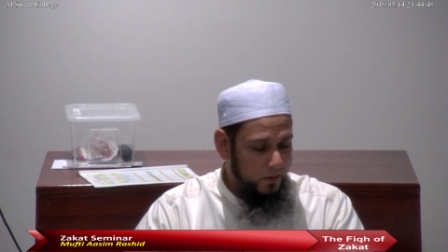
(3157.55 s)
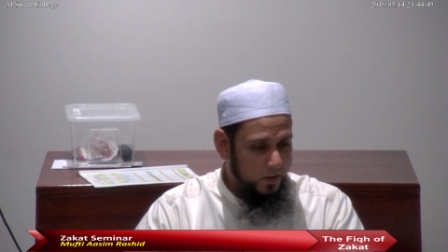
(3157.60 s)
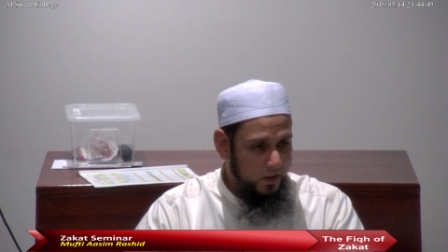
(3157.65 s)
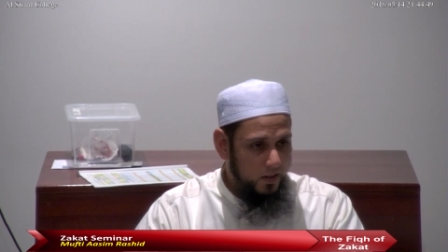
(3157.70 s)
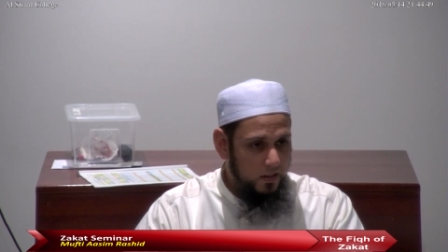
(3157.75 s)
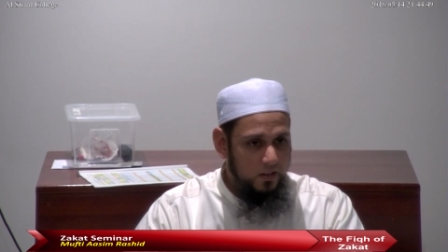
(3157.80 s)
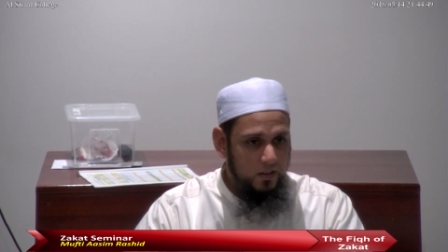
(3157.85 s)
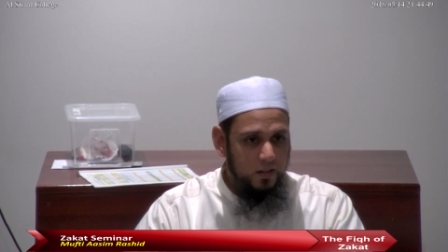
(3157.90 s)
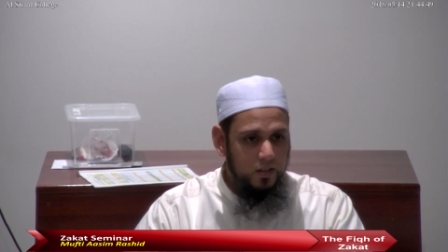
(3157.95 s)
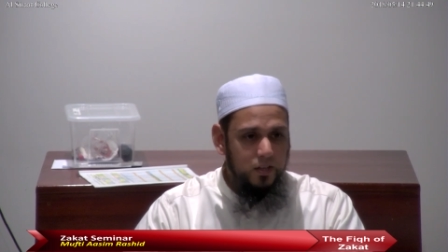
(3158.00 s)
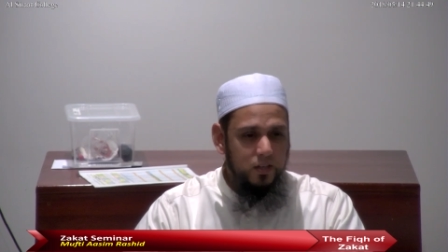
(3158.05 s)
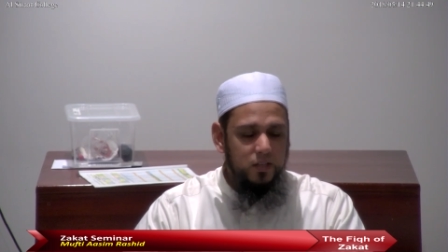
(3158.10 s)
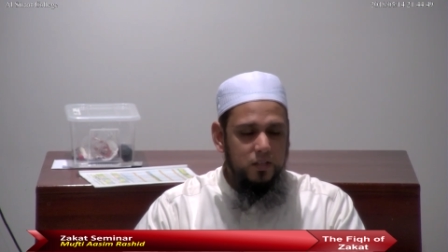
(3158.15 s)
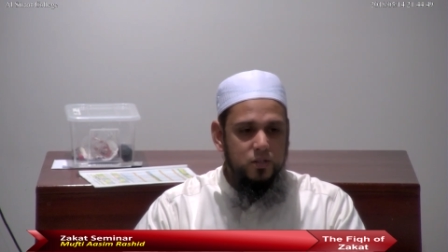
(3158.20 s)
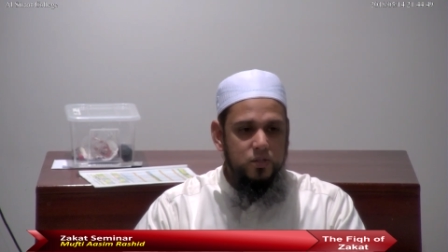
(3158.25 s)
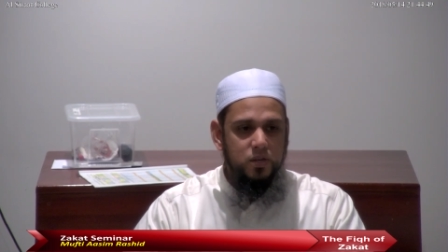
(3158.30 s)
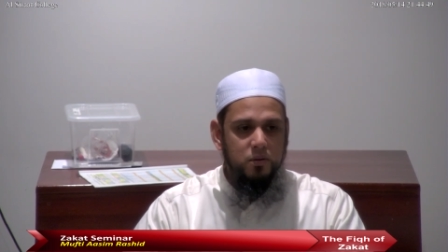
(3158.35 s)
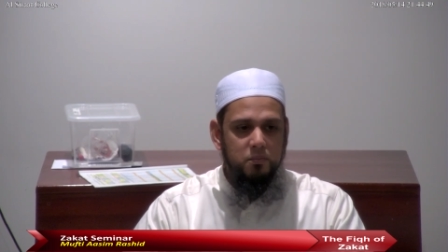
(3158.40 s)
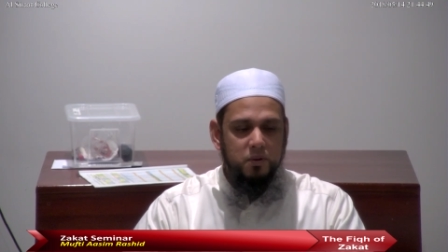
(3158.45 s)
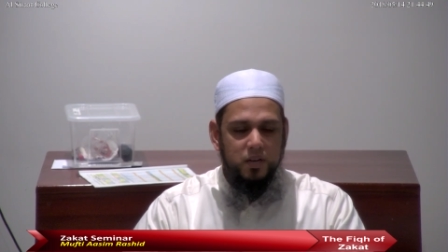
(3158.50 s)
Okay?
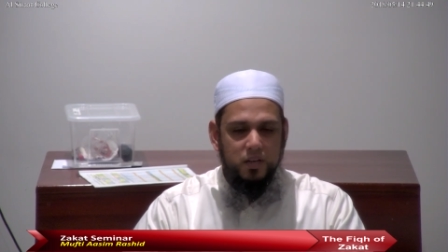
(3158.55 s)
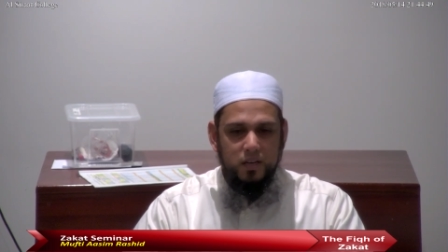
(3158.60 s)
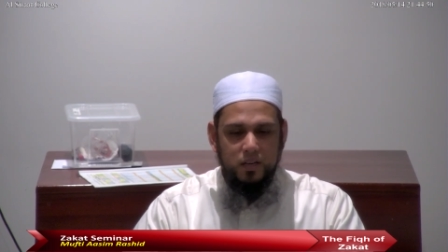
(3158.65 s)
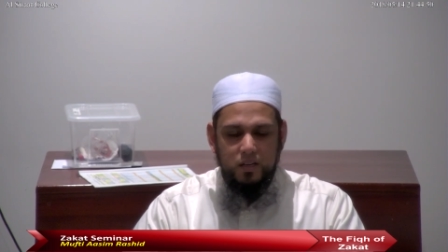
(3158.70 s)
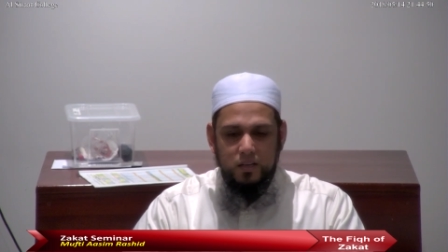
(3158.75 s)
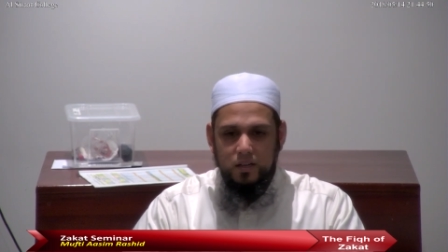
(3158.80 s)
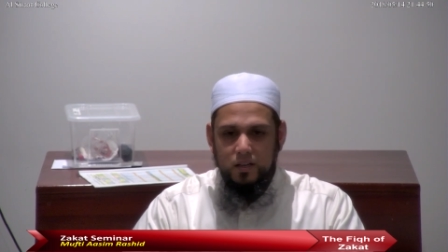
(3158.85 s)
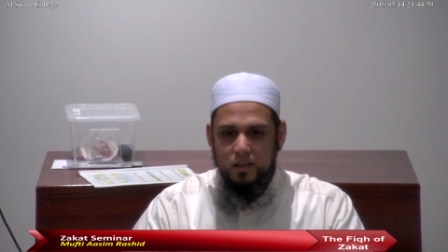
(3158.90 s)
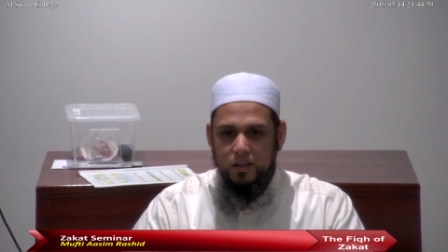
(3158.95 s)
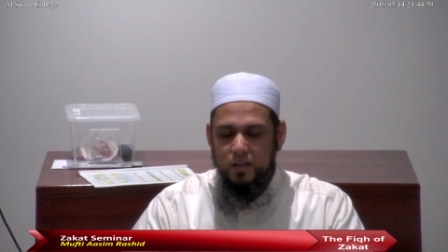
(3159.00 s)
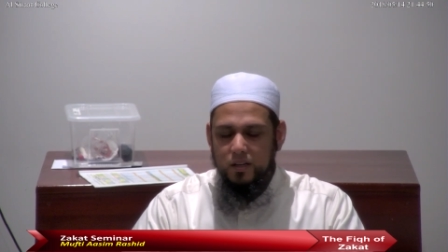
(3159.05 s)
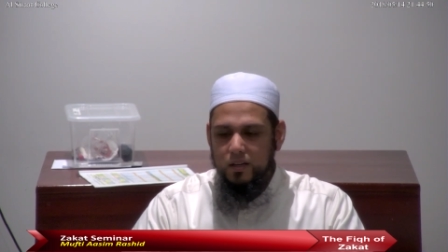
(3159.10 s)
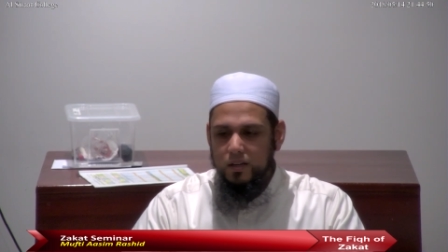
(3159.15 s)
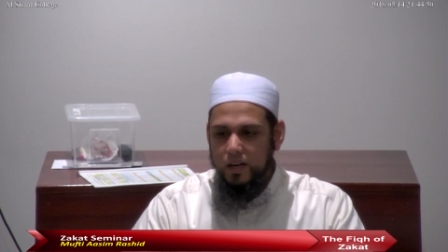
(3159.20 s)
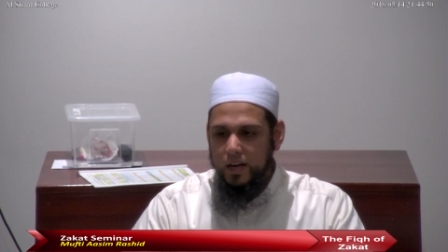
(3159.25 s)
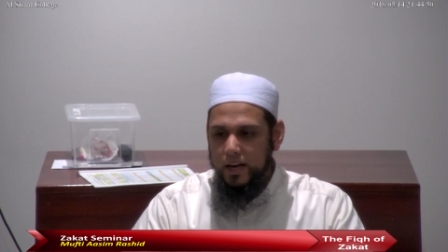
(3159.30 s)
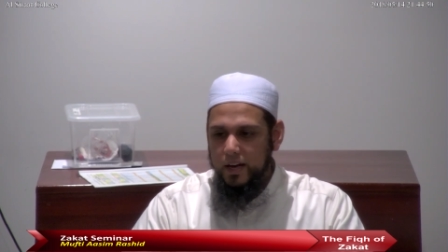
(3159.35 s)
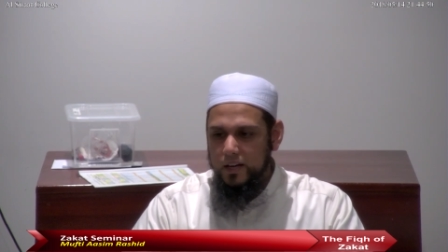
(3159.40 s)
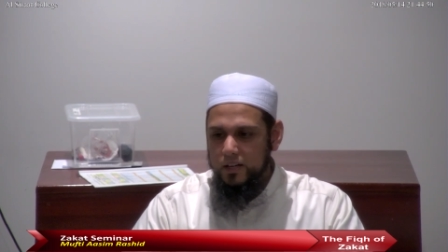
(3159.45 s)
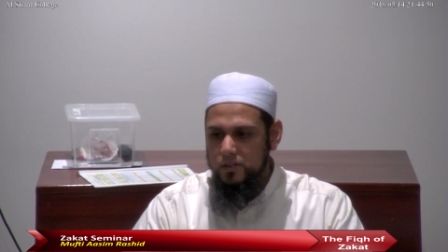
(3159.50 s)
Somebody
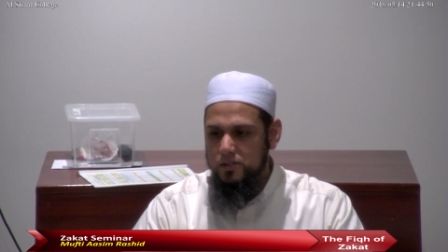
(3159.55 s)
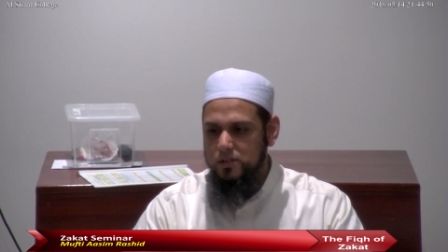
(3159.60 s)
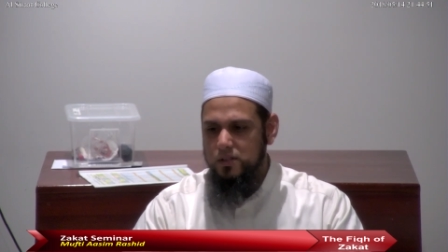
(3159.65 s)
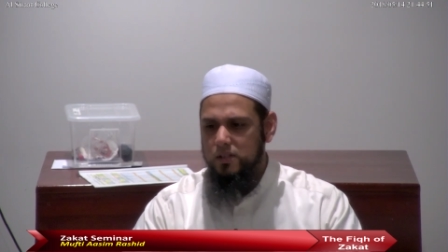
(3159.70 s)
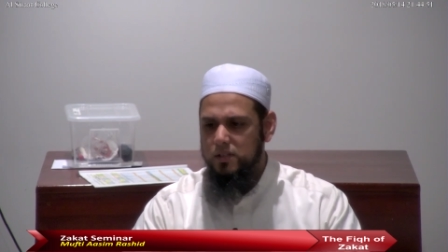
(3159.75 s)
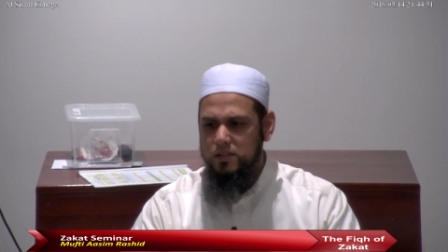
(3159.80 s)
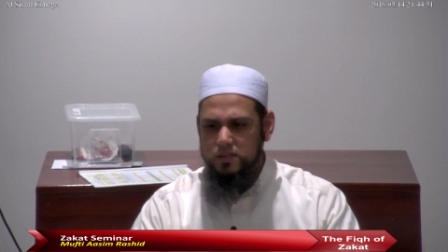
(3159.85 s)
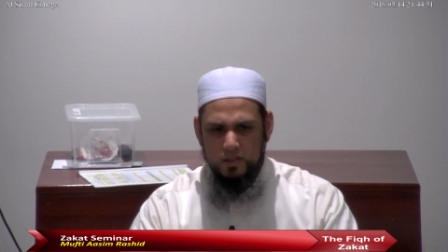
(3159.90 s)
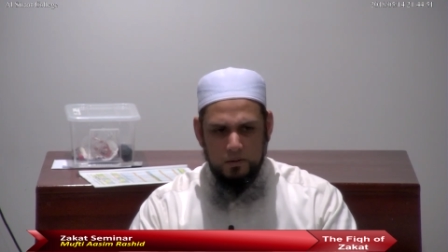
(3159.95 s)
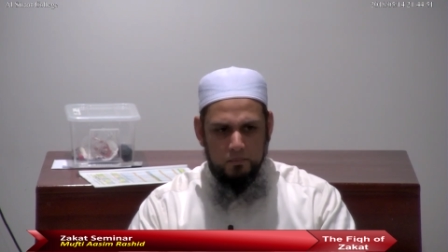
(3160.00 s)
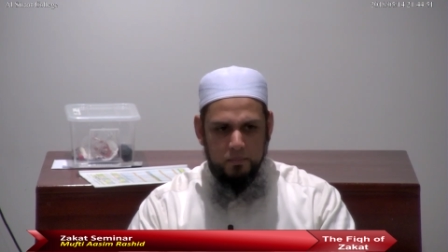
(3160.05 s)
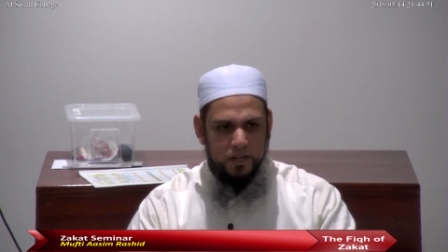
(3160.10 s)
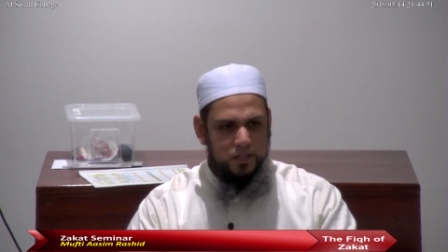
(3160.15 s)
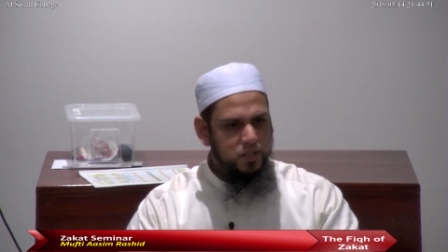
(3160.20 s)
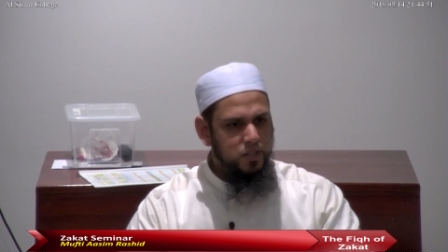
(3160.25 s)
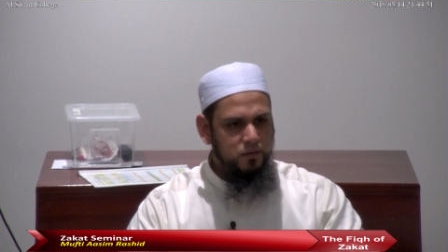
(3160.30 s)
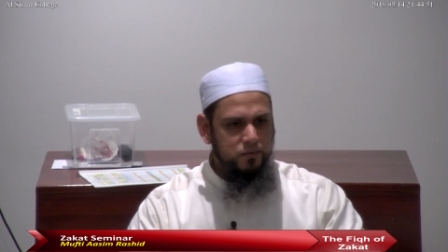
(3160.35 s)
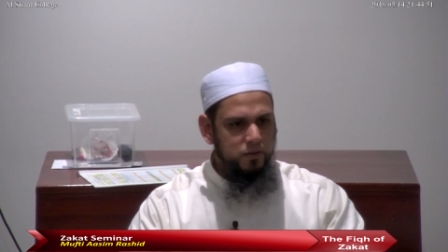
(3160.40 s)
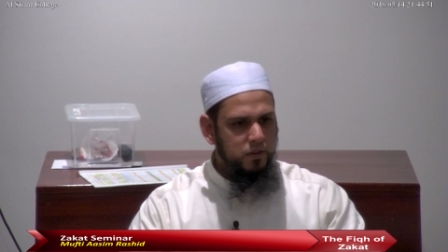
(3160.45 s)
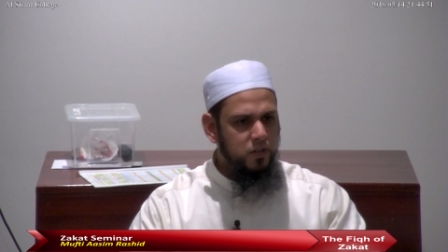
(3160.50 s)
has some
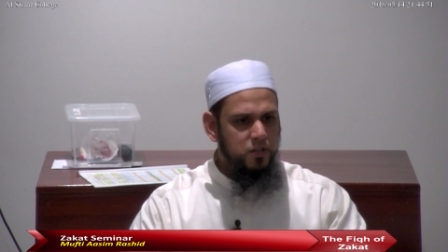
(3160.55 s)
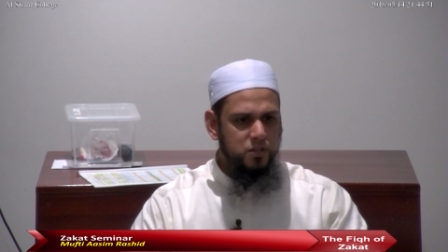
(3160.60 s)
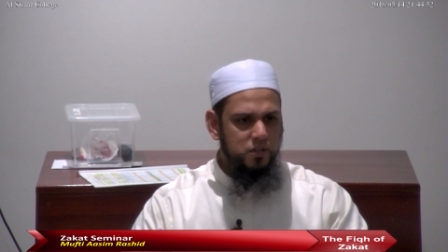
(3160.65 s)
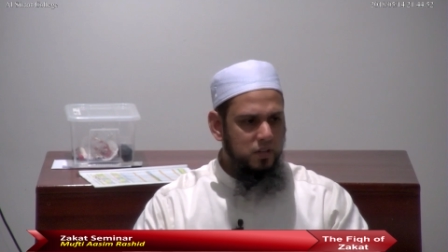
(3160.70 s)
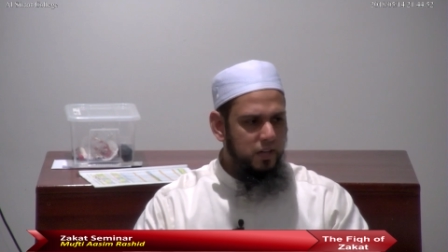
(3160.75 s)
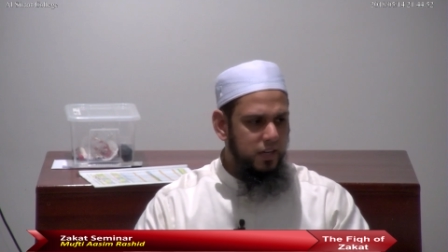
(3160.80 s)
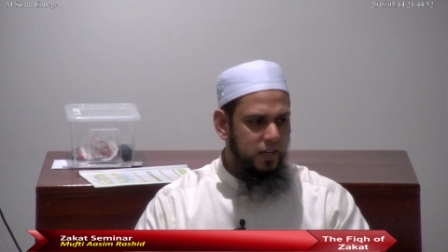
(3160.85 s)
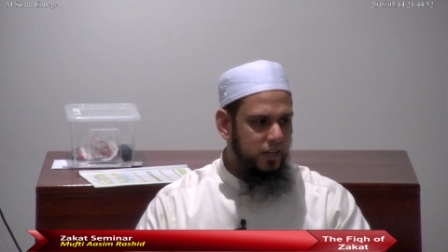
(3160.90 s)
basic furniture,